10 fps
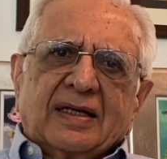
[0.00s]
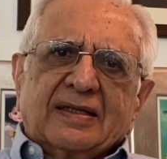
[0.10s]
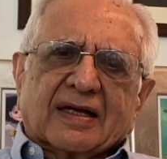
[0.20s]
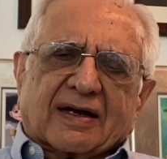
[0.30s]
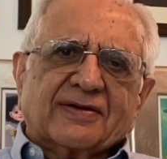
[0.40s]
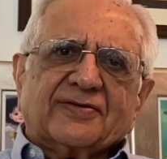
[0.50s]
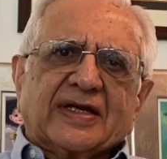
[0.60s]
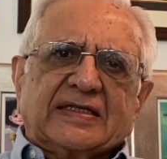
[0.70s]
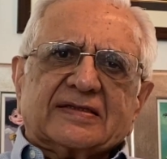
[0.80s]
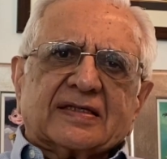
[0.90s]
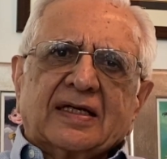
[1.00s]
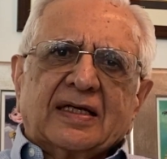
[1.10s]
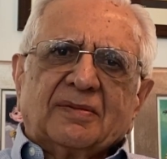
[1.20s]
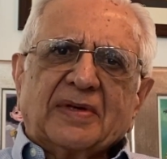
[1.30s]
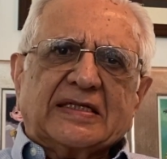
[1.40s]
the country's
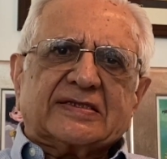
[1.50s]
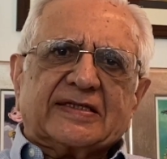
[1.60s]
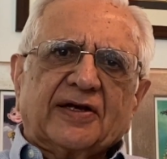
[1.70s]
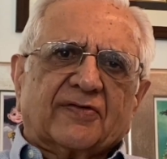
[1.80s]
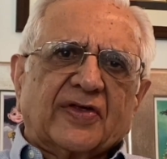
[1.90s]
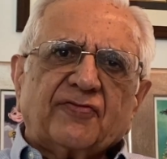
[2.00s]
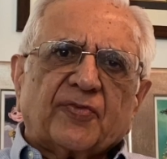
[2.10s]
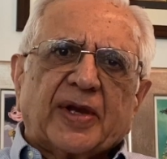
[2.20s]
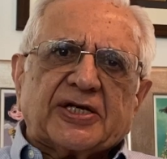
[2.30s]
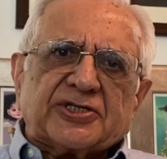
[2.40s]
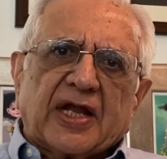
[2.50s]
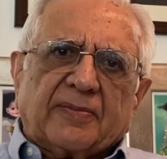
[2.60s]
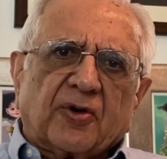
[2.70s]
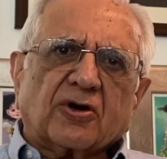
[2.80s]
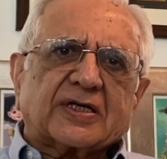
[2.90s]
Ministry of Information and
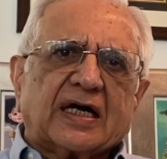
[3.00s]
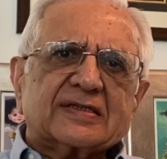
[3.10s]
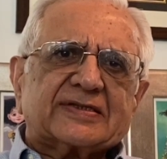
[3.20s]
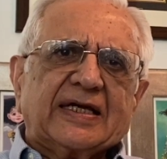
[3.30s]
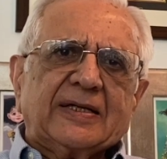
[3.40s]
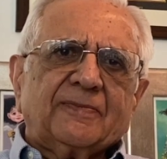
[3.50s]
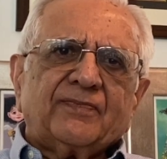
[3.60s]
Broadcasting,